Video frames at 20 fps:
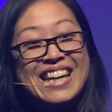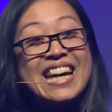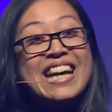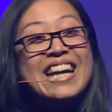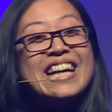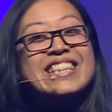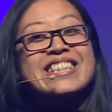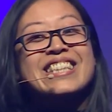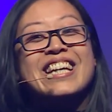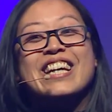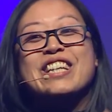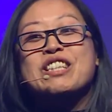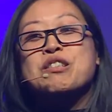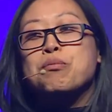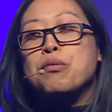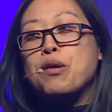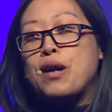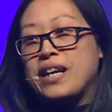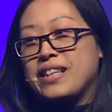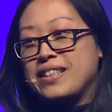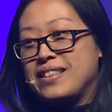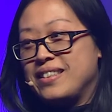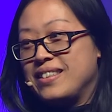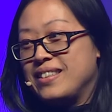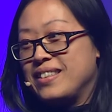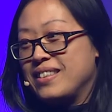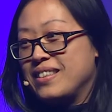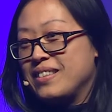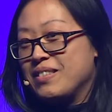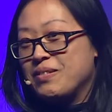it takes
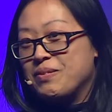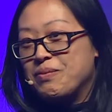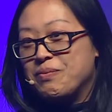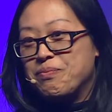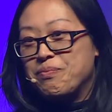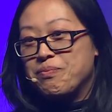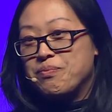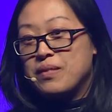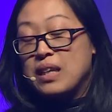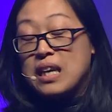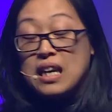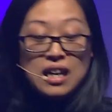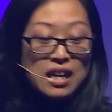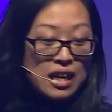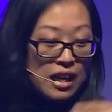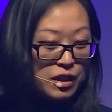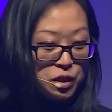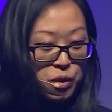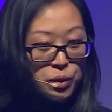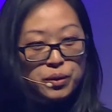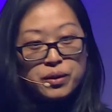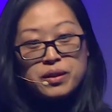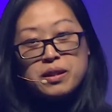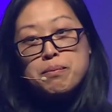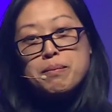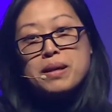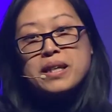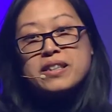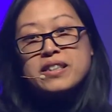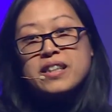practice. I taught her that
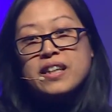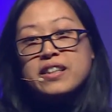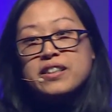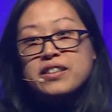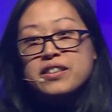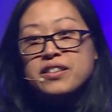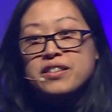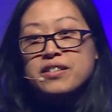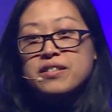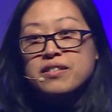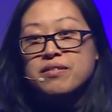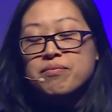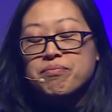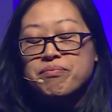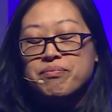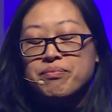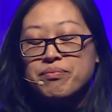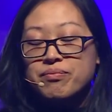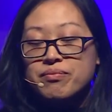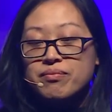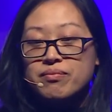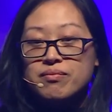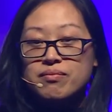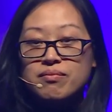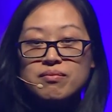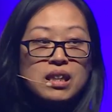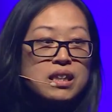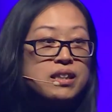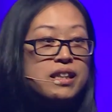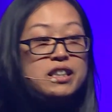meditation.
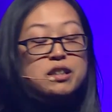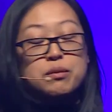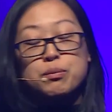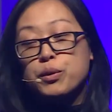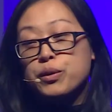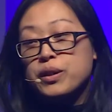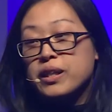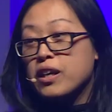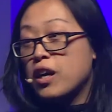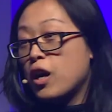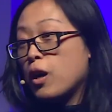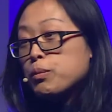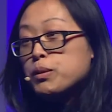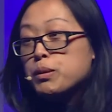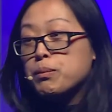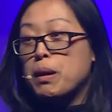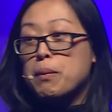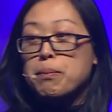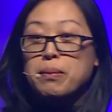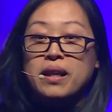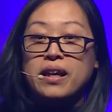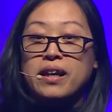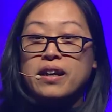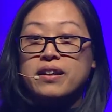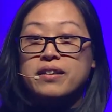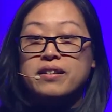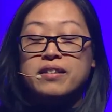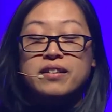Next morning, I hopped on my plane